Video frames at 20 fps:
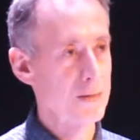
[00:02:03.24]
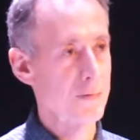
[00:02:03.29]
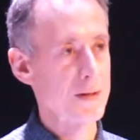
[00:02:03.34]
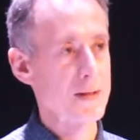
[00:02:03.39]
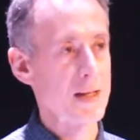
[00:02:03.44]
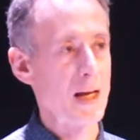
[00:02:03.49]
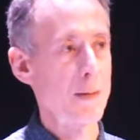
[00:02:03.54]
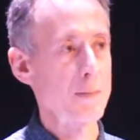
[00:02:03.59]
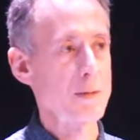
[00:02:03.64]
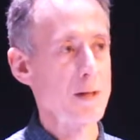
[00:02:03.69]
for
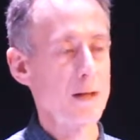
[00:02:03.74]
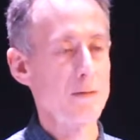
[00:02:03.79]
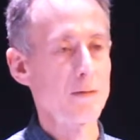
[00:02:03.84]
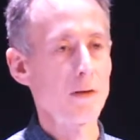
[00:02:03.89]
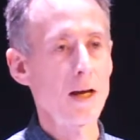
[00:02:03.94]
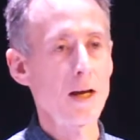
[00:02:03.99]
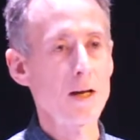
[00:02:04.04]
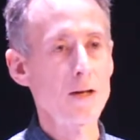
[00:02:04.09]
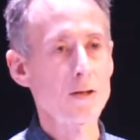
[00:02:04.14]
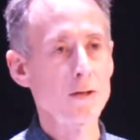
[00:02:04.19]
same-sex
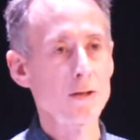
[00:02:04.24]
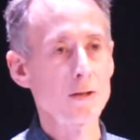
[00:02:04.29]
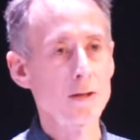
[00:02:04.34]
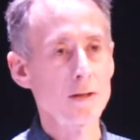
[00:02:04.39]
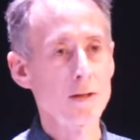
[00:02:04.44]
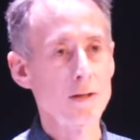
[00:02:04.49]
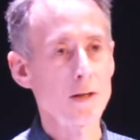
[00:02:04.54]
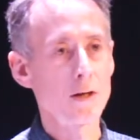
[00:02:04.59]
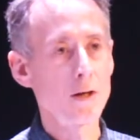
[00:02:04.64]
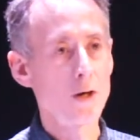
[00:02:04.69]

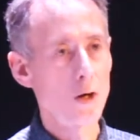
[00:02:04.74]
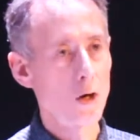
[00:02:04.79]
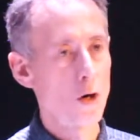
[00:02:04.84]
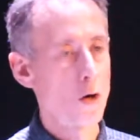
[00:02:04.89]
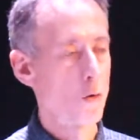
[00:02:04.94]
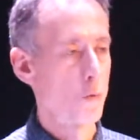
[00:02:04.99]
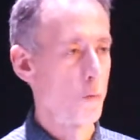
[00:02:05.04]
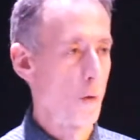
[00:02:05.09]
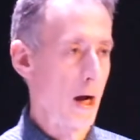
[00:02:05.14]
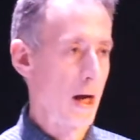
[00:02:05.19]
relations
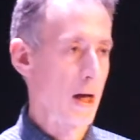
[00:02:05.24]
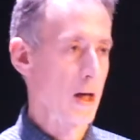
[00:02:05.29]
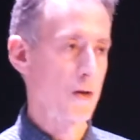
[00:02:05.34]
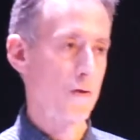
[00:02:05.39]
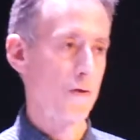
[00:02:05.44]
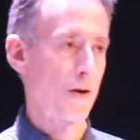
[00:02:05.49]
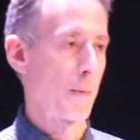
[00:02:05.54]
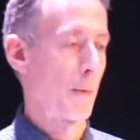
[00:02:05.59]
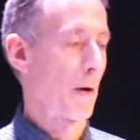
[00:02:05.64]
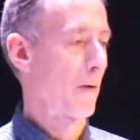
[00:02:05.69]
range
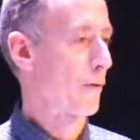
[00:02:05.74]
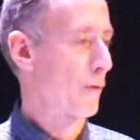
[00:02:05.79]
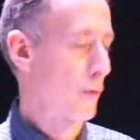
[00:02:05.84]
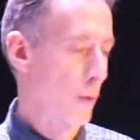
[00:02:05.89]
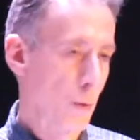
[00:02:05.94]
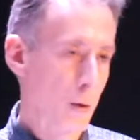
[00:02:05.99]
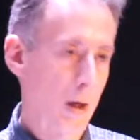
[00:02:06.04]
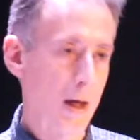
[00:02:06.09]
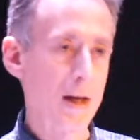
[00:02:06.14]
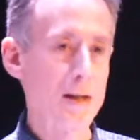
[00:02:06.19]
from a
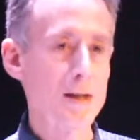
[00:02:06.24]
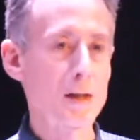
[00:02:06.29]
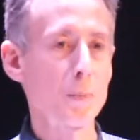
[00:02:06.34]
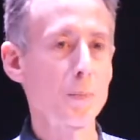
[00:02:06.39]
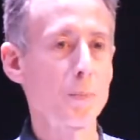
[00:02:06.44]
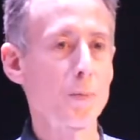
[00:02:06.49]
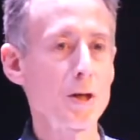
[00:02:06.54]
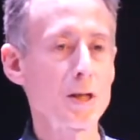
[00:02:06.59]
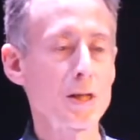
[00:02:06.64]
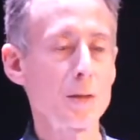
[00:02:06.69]
few years'
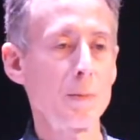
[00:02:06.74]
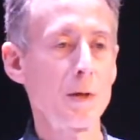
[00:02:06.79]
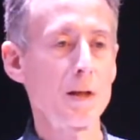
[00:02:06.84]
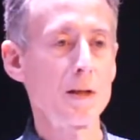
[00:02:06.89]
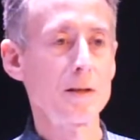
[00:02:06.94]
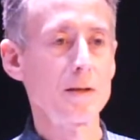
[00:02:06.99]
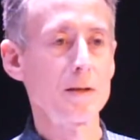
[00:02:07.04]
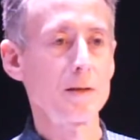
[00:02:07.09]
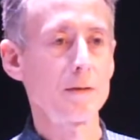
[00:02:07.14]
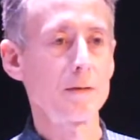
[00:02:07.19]

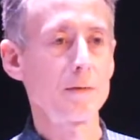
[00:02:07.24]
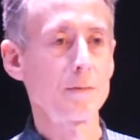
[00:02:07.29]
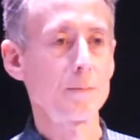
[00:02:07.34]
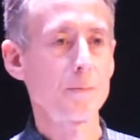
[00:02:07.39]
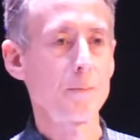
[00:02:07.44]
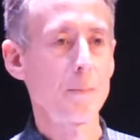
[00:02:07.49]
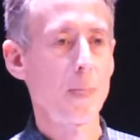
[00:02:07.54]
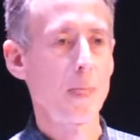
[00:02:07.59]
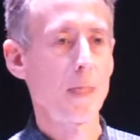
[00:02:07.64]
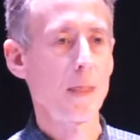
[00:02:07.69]
imprisonment
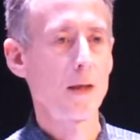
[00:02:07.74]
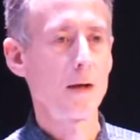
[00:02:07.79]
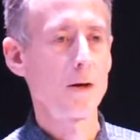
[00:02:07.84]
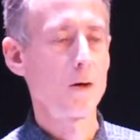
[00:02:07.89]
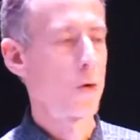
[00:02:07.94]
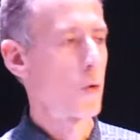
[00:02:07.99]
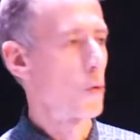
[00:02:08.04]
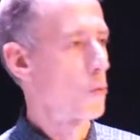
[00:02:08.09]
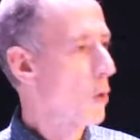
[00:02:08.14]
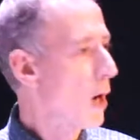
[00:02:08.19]

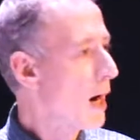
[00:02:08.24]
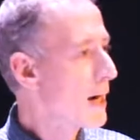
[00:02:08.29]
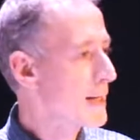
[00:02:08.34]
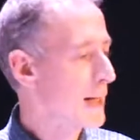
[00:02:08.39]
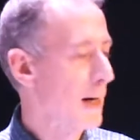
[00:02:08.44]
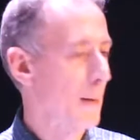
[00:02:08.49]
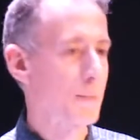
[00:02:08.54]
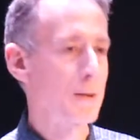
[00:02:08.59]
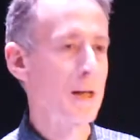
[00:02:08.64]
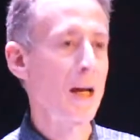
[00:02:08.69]
right
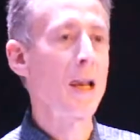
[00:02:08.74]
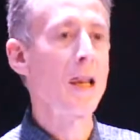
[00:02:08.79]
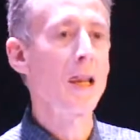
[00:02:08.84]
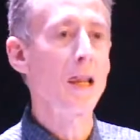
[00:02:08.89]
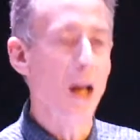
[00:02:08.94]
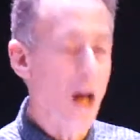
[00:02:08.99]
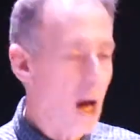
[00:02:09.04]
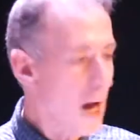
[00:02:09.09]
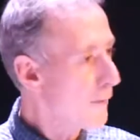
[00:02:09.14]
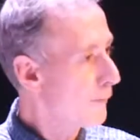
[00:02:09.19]
up to
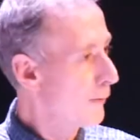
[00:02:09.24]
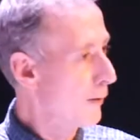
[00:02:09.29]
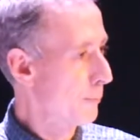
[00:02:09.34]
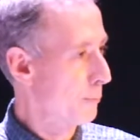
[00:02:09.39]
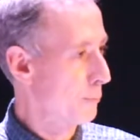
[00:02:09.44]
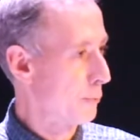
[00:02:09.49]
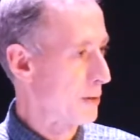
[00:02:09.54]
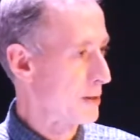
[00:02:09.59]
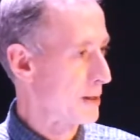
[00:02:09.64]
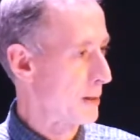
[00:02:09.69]
life
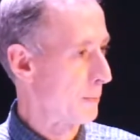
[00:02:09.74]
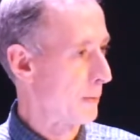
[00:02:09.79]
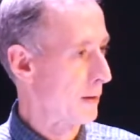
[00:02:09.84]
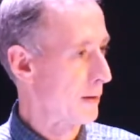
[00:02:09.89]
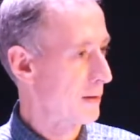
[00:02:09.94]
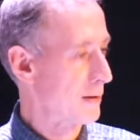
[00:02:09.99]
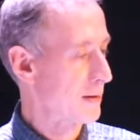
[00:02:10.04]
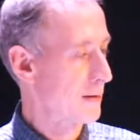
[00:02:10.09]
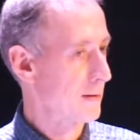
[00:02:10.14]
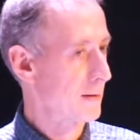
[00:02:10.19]

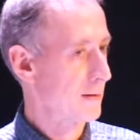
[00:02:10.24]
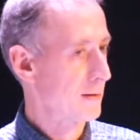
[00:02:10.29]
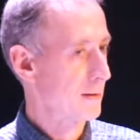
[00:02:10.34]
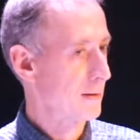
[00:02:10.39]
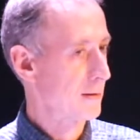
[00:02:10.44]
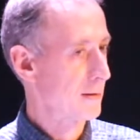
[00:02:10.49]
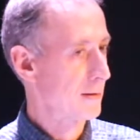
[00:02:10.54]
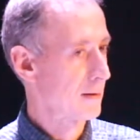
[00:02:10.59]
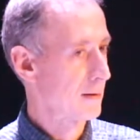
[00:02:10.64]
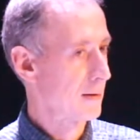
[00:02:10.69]
imprisonment
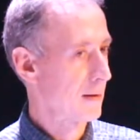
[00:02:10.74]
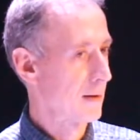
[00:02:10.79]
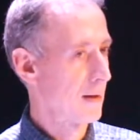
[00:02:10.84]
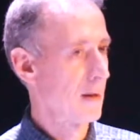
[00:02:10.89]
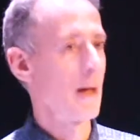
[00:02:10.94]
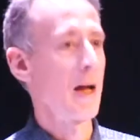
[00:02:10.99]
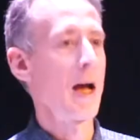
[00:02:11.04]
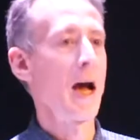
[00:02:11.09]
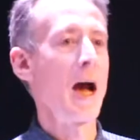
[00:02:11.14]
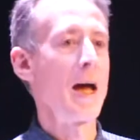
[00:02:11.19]

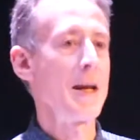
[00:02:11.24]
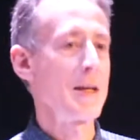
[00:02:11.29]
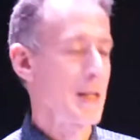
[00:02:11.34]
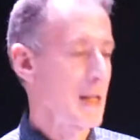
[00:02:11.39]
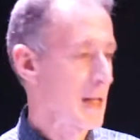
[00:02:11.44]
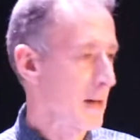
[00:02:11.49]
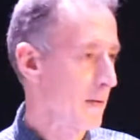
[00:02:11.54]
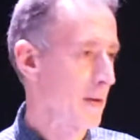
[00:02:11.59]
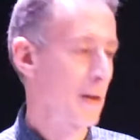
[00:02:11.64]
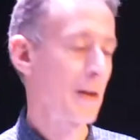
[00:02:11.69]
and
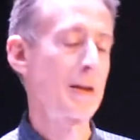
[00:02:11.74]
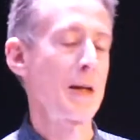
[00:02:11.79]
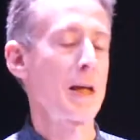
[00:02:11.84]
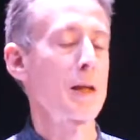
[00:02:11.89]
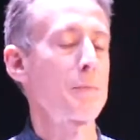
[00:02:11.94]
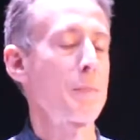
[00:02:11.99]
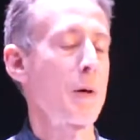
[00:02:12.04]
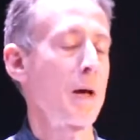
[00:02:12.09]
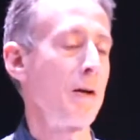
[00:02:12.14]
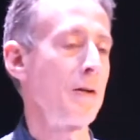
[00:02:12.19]
even the
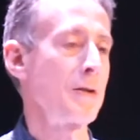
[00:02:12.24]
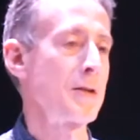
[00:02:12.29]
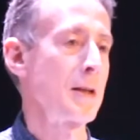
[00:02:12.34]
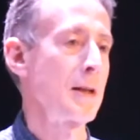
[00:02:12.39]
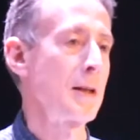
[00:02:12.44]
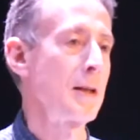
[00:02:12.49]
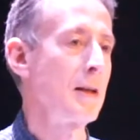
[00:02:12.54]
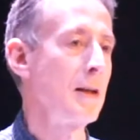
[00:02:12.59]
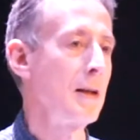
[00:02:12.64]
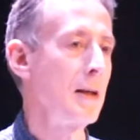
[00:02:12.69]
death
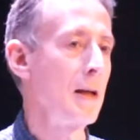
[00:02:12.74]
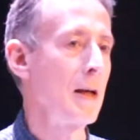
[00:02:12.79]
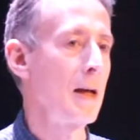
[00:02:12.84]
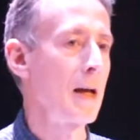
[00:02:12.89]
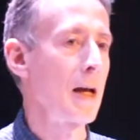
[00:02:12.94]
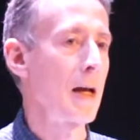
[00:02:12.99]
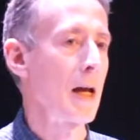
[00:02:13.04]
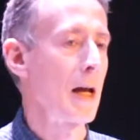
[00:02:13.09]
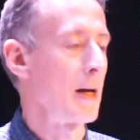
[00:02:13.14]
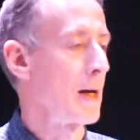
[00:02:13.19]
penalty
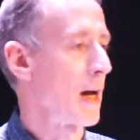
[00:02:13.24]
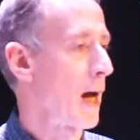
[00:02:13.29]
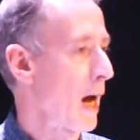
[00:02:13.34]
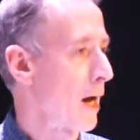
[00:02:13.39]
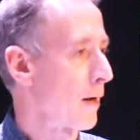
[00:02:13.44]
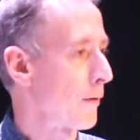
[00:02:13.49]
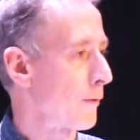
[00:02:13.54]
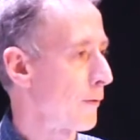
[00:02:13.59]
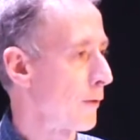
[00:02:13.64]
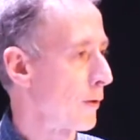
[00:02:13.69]
in a
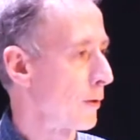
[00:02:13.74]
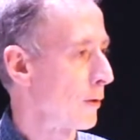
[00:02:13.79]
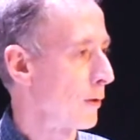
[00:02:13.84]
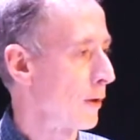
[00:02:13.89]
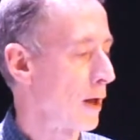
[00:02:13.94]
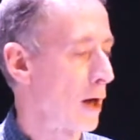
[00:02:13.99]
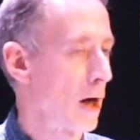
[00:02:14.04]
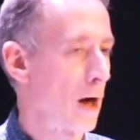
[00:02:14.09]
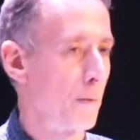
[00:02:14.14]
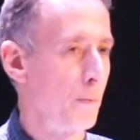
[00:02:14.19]

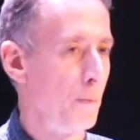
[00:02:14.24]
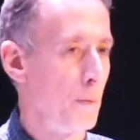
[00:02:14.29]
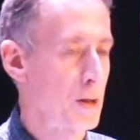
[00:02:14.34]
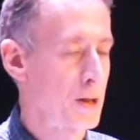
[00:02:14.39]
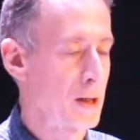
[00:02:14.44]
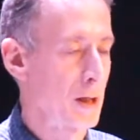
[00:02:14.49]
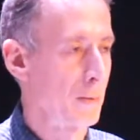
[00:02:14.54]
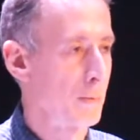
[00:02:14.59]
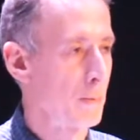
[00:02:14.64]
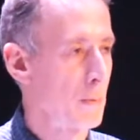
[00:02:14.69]
handful of
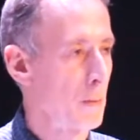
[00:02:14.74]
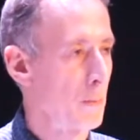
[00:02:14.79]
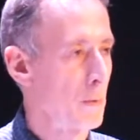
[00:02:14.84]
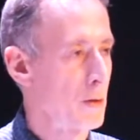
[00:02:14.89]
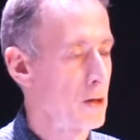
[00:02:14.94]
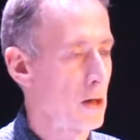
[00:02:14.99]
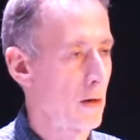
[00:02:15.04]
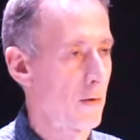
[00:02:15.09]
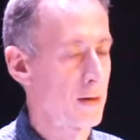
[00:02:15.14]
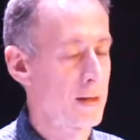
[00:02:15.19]

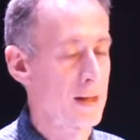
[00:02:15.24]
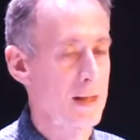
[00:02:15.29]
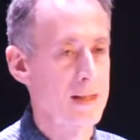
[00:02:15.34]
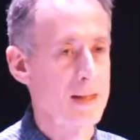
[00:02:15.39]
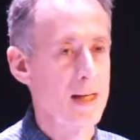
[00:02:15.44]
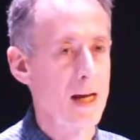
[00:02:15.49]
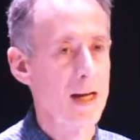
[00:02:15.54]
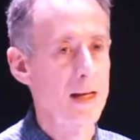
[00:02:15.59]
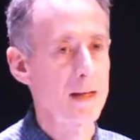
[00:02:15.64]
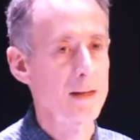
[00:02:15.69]
Muslim-majority
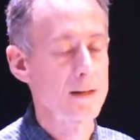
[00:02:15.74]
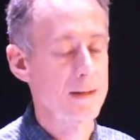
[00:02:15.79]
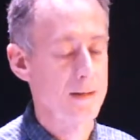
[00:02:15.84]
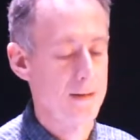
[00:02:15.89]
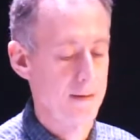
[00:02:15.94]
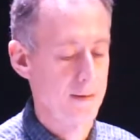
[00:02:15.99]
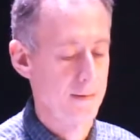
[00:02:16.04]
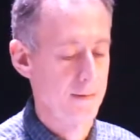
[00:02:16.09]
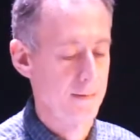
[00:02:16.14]
states.